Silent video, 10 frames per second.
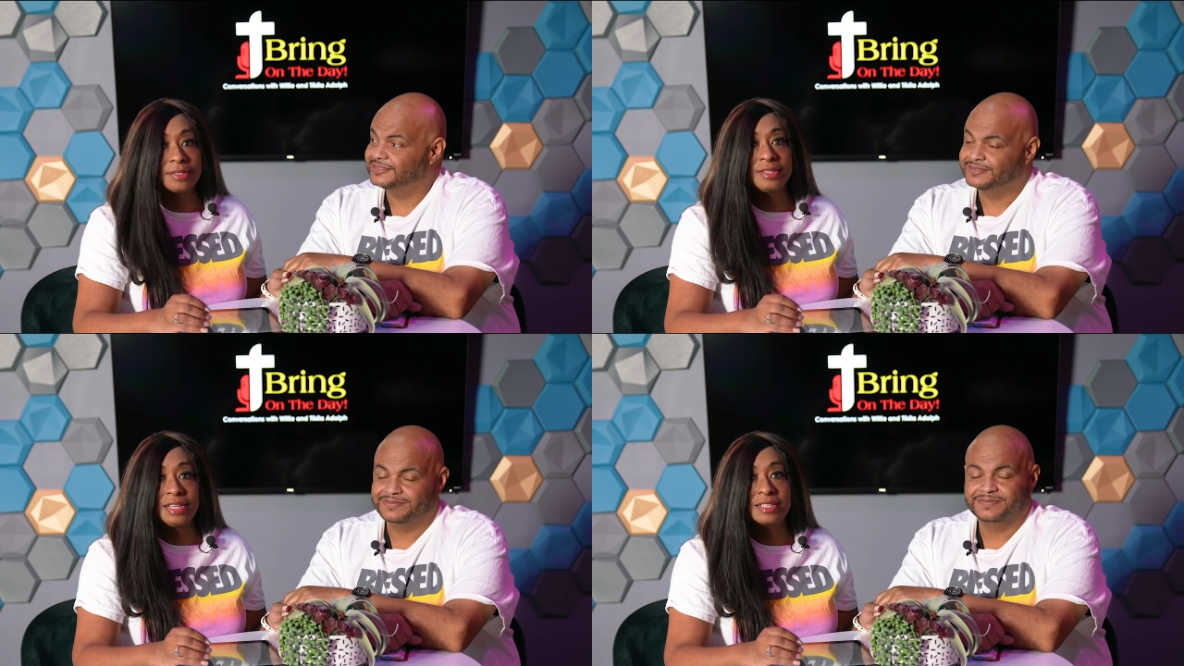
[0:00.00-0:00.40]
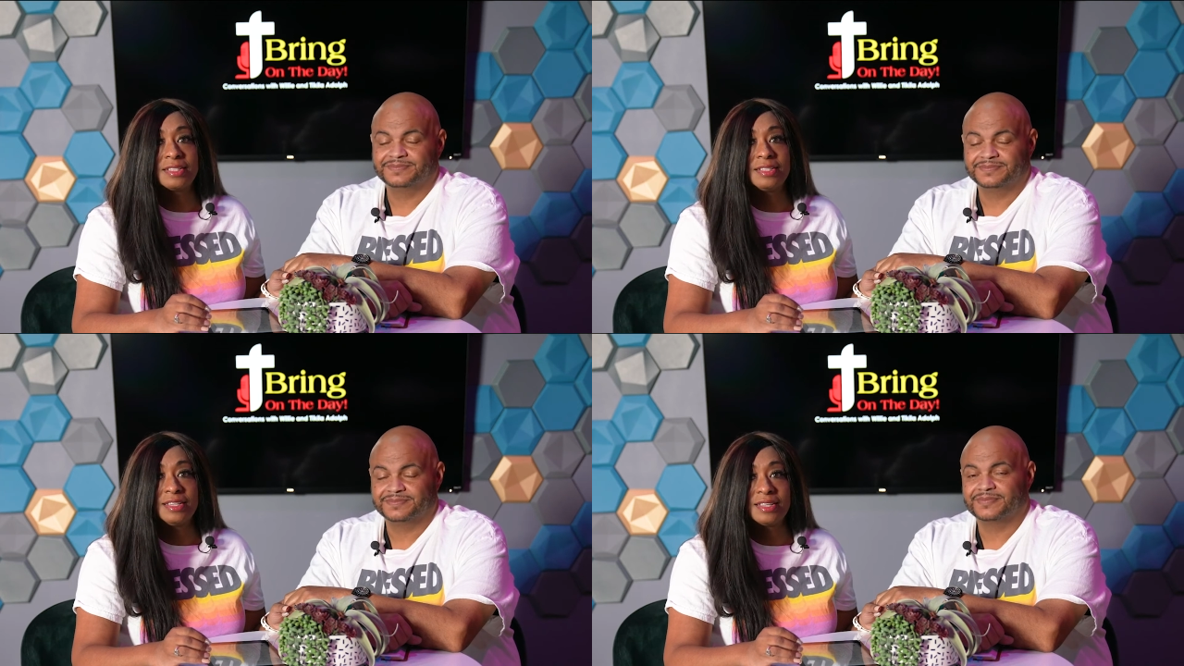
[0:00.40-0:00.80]
Speaker 1: Yes,
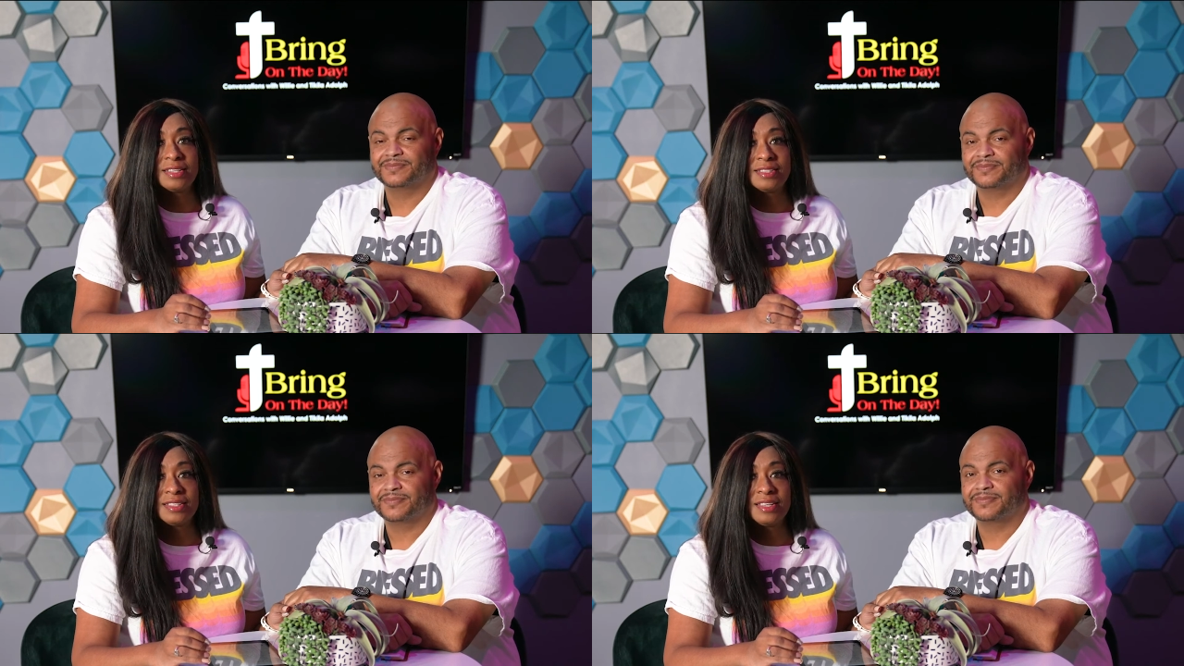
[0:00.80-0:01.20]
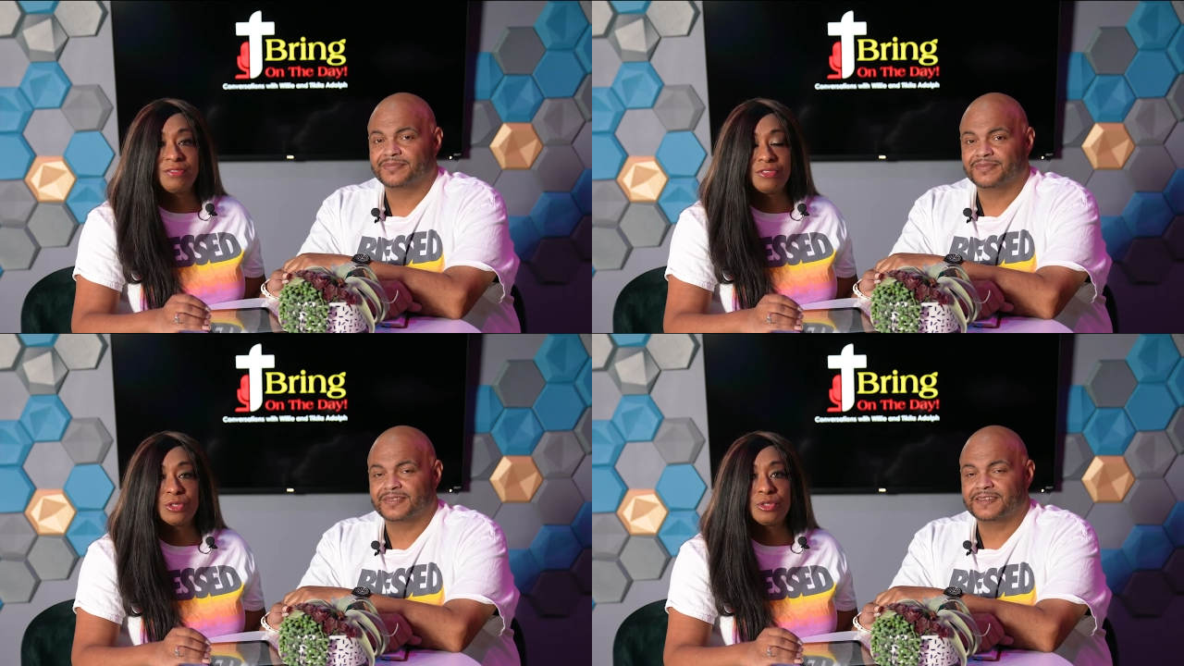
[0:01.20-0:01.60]
it does.
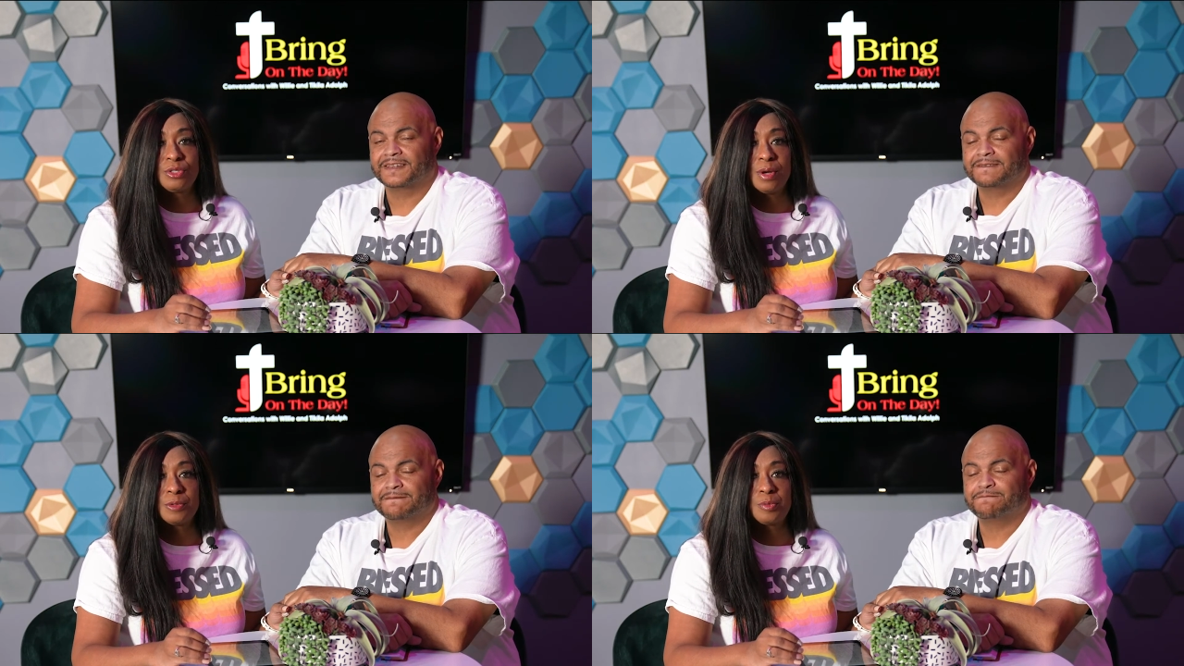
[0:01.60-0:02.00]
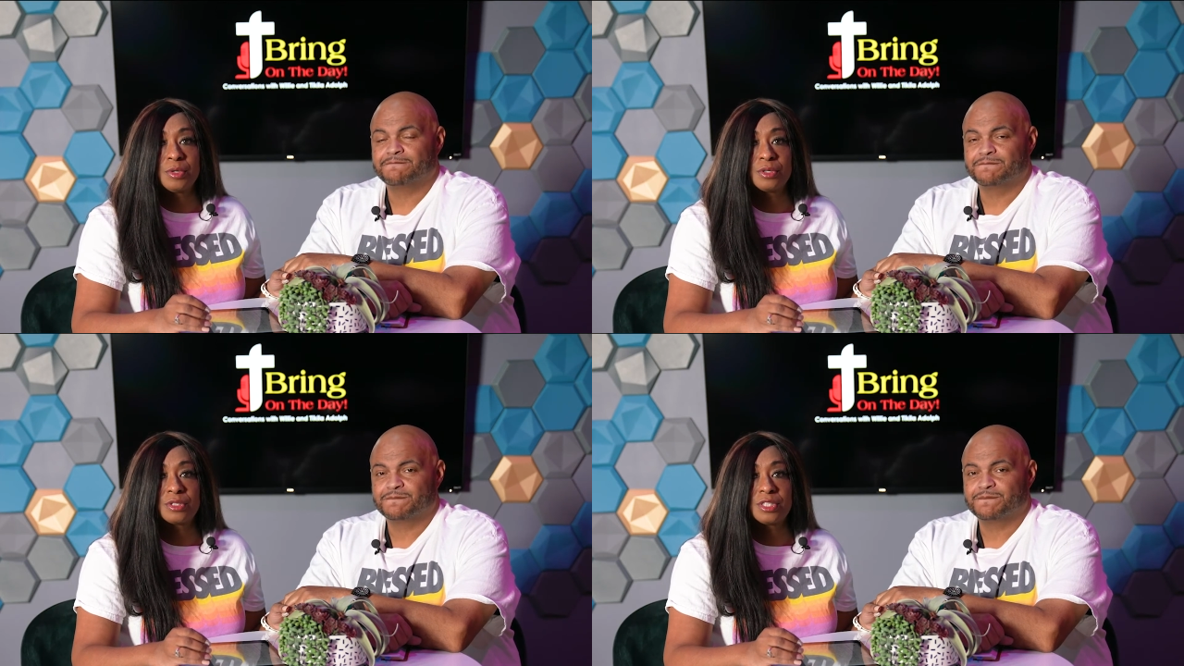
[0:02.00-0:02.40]
It fills you up
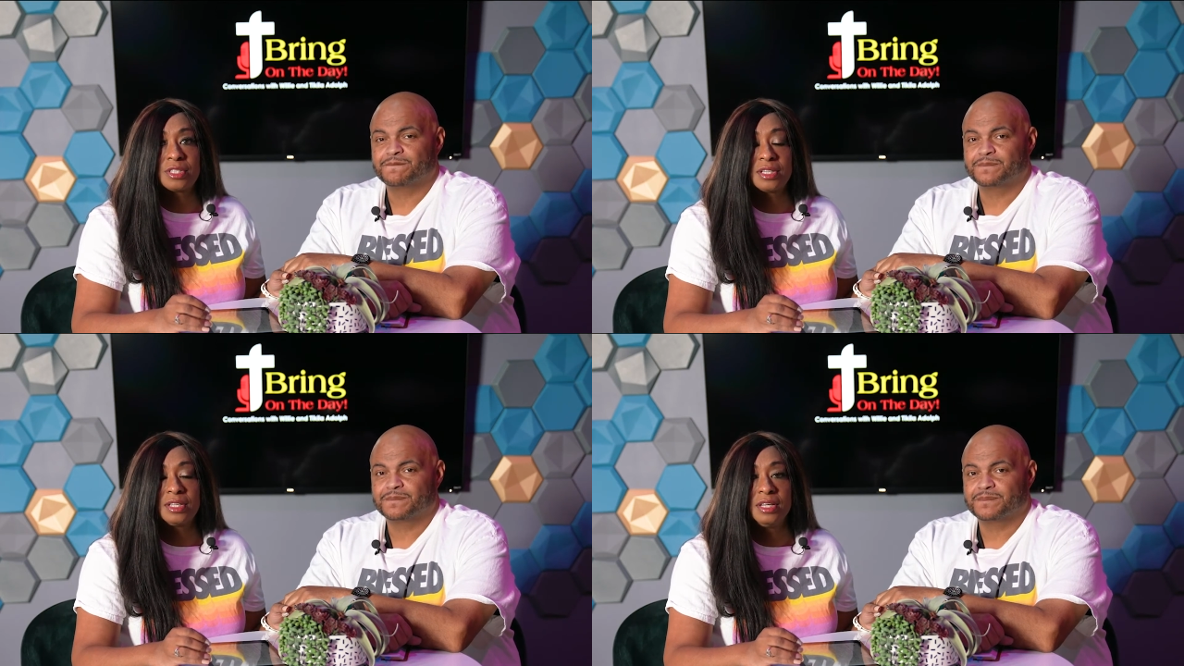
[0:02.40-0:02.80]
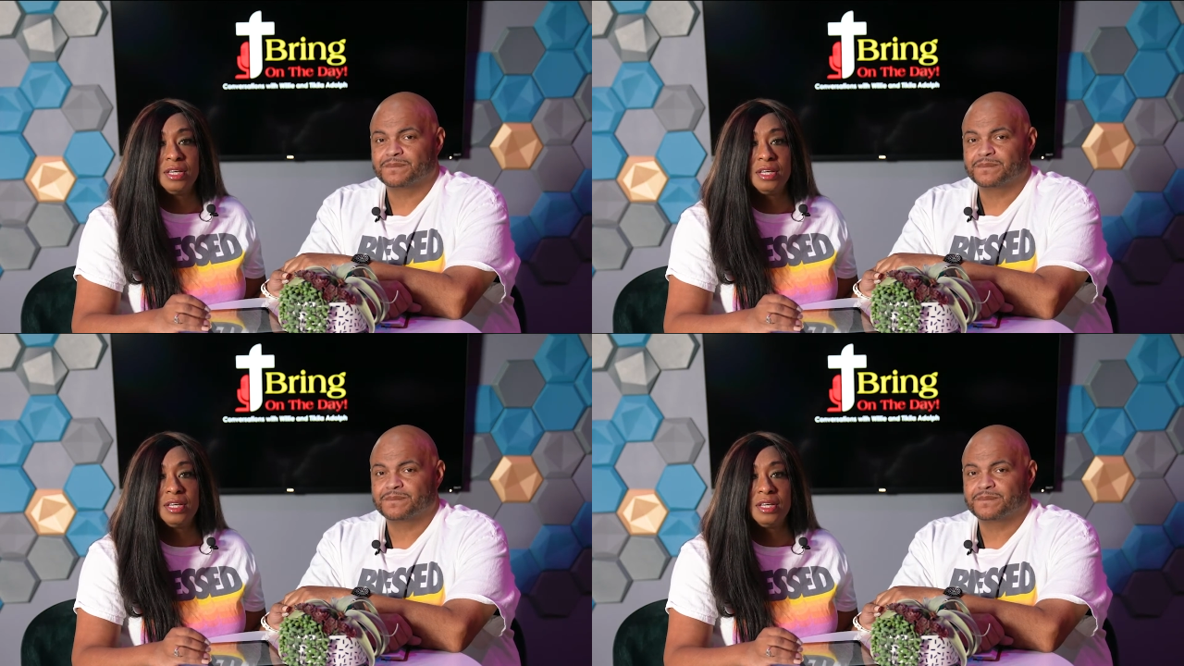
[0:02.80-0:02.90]
spiritually.